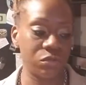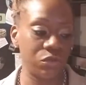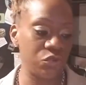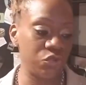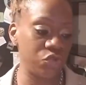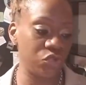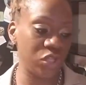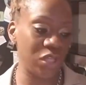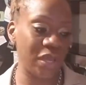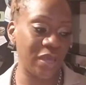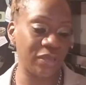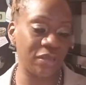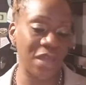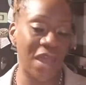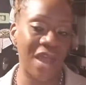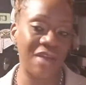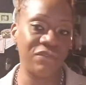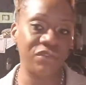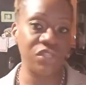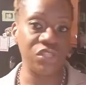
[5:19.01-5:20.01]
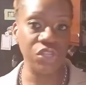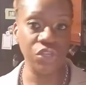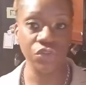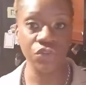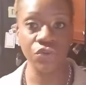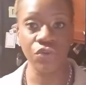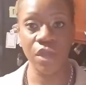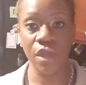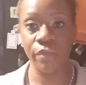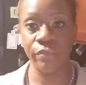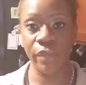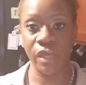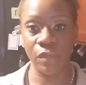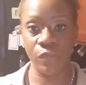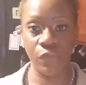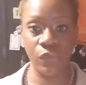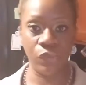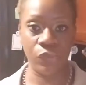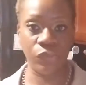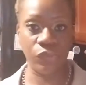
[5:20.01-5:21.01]
Usually like to have a dinner and maybe
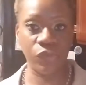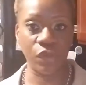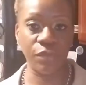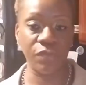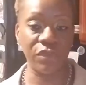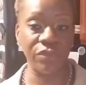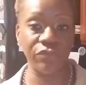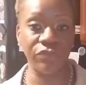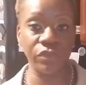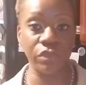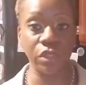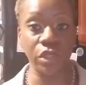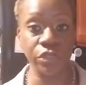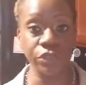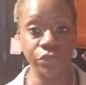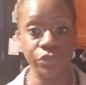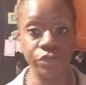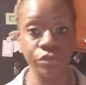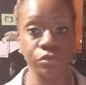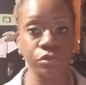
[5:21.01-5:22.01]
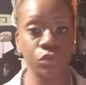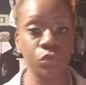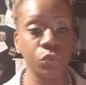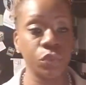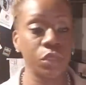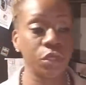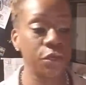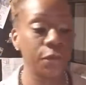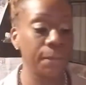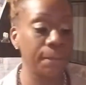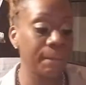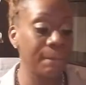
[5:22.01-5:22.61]
something for lunch during the week.